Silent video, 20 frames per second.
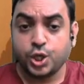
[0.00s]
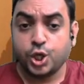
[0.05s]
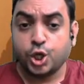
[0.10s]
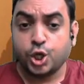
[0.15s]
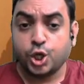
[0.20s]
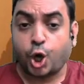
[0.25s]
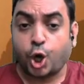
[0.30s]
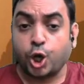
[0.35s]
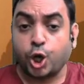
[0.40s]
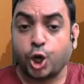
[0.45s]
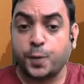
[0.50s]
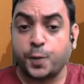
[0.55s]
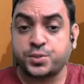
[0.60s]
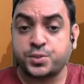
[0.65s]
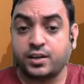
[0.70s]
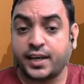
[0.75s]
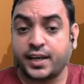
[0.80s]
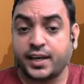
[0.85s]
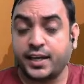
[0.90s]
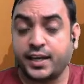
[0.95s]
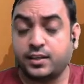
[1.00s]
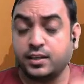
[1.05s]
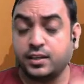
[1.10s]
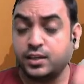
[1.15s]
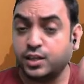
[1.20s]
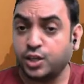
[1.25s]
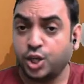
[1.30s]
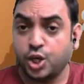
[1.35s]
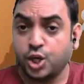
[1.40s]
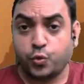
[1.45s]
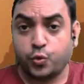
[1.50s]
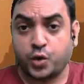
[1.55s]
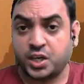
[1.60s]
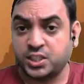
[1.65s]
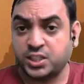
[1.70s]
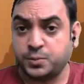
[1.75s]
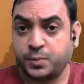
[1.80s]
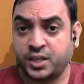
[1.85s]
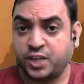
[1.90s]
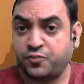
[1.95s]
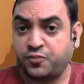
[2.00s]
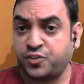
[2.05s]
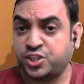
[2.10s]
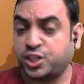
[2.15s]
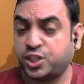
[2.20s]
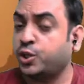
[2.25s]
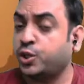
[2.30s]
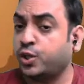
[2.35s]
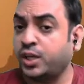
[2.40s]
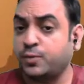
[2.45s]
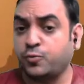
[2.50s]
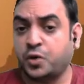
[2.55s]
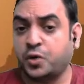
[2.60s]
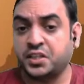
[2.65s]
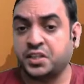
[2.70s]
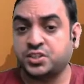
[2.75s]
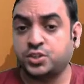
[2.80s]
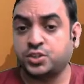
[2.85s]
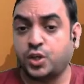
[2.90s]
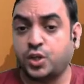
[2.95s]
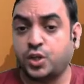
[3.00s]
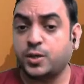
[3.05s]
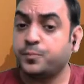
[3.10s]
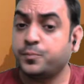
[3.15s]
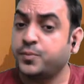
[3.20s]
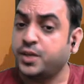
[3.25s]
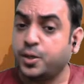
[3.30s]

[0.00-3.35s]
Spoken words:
Call option writer, what is beneficial to him? What is not?